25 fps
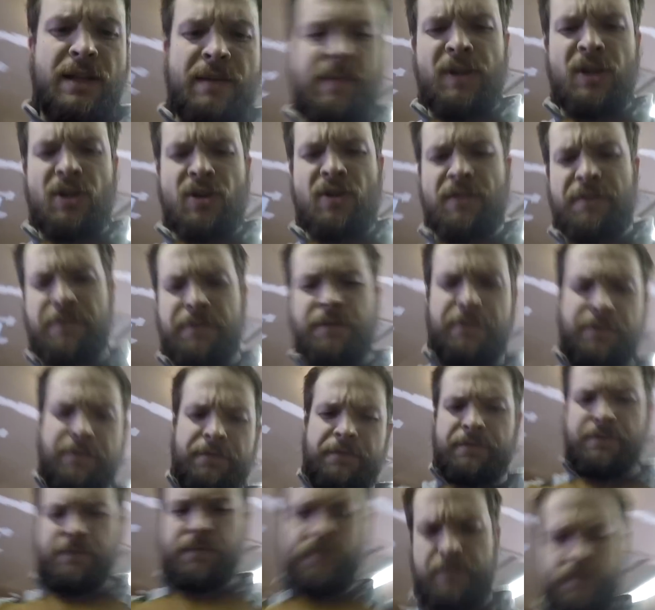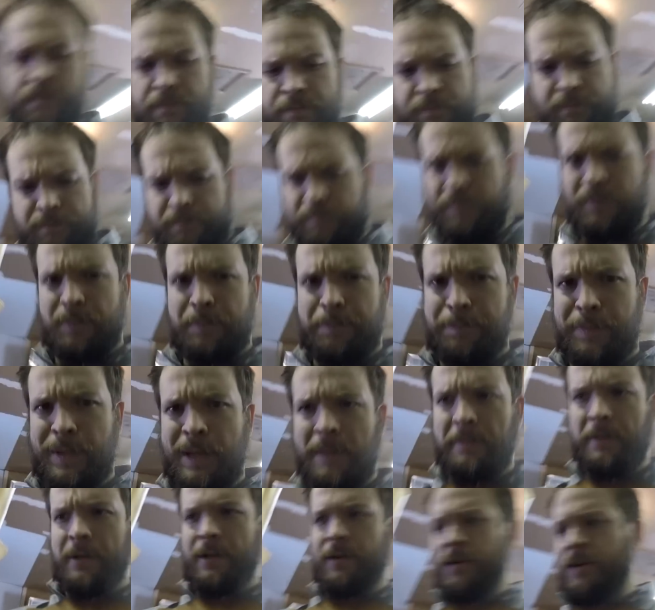Let me know if
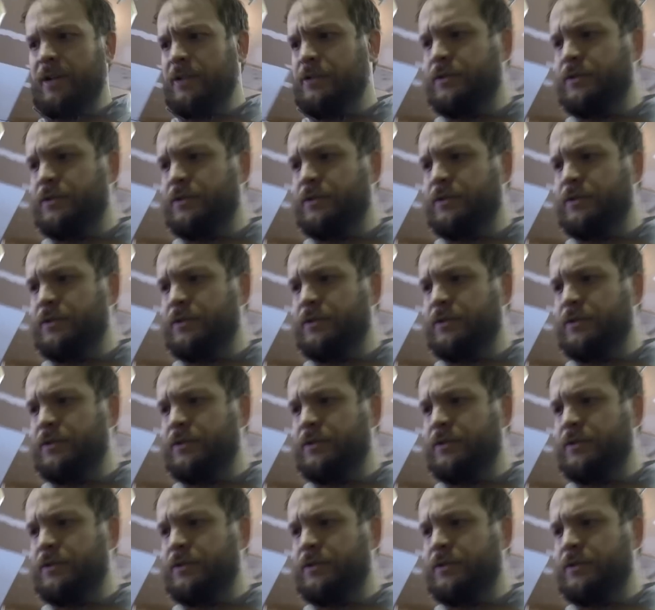people are